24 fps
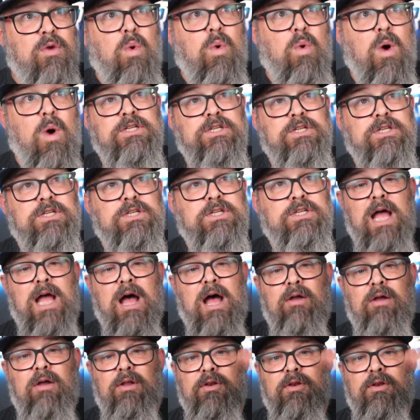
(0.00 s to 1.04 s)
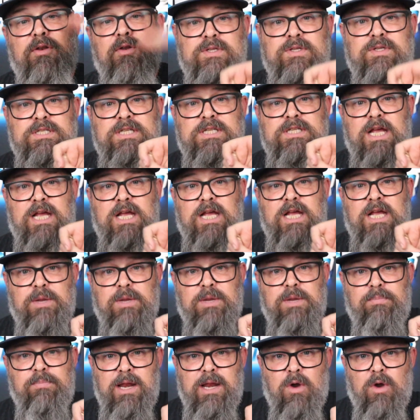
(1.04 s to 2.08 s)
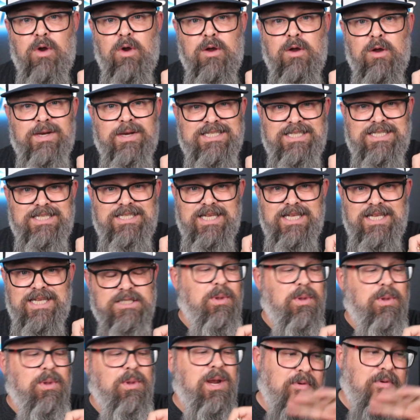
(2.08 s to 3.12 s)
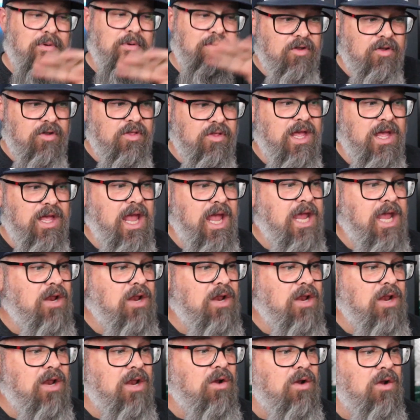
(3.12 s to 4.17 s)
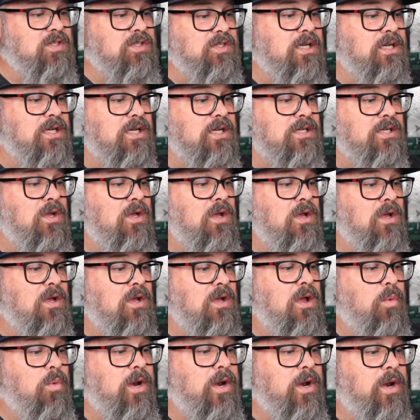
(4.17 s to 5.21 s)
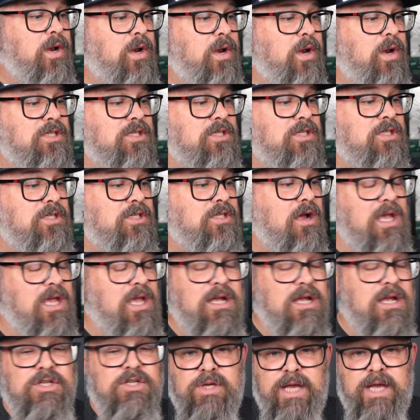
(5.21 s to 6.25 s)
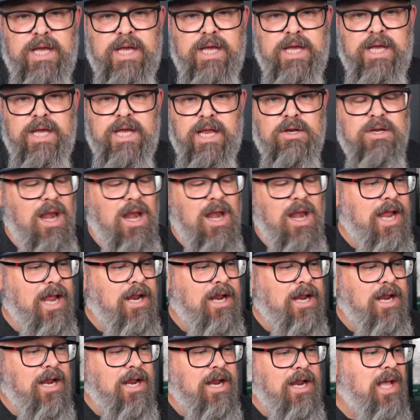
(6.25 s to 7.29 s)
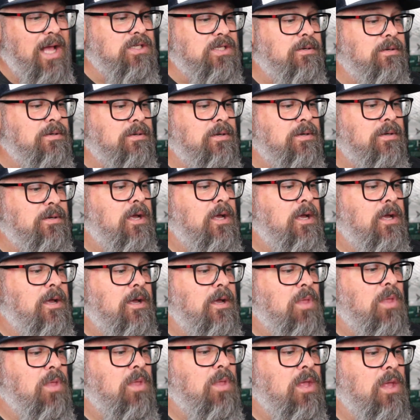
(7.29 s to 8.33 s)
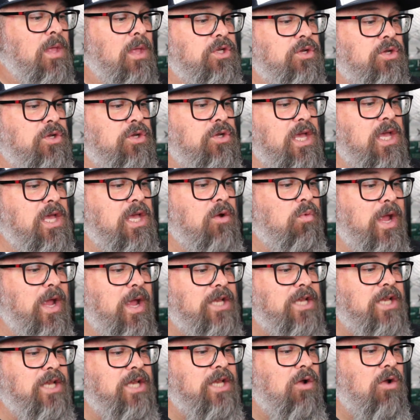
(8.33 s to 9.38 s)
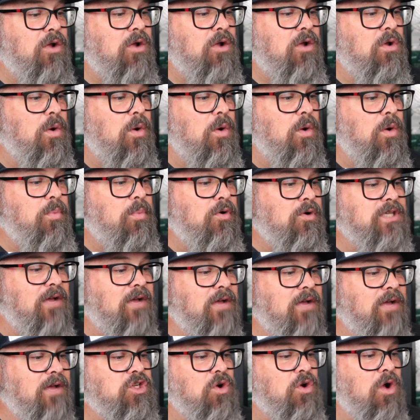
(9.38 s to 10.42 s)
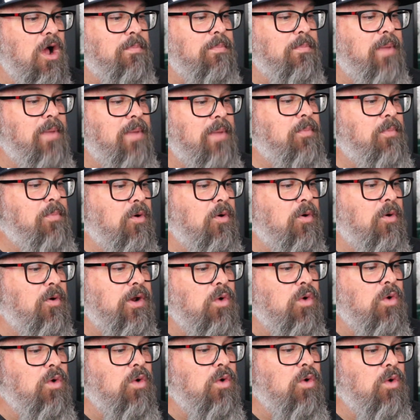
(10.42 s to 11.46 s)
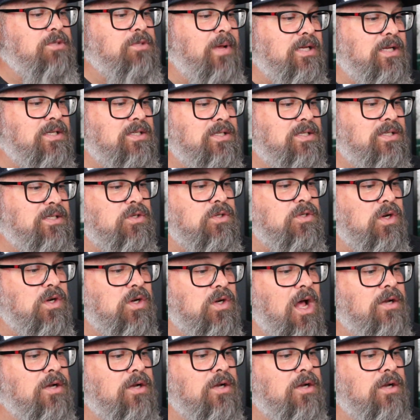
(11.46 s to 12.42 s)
to go down on the reel size, you could probably work with a 6, but I prefer the 8 over 6 when it comes to dunking because you get a good line capacity. Do you think rain shadow Aloha poles have a strong backbone and worth spending $600?